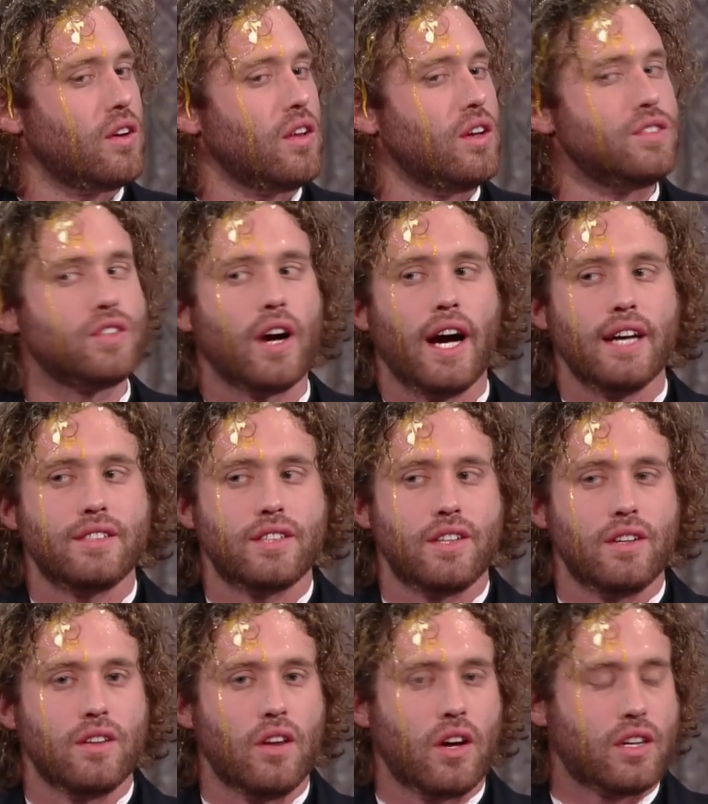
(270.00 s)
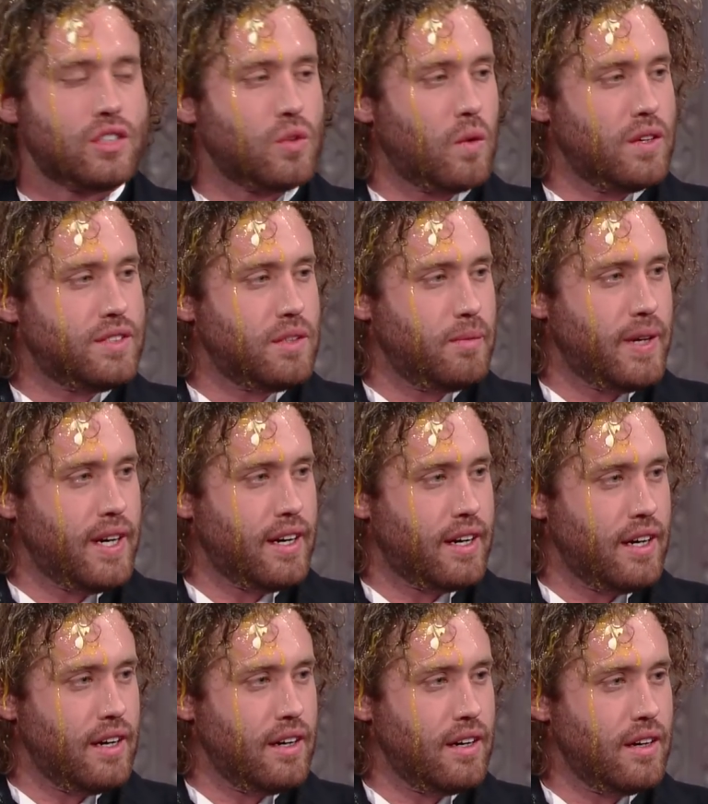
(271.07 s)
close your eyes and you okay. look towards
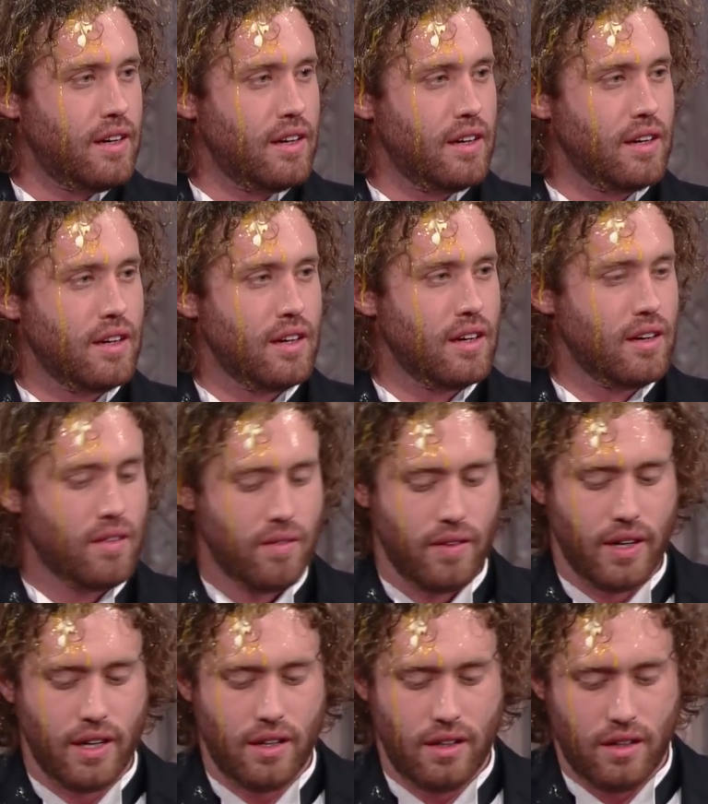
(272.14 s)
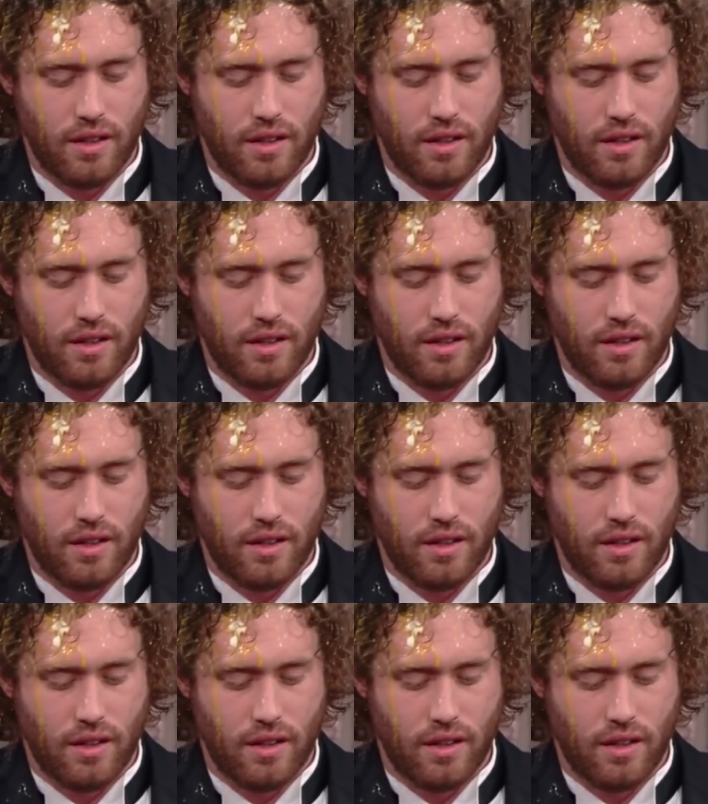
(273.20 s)
America, right?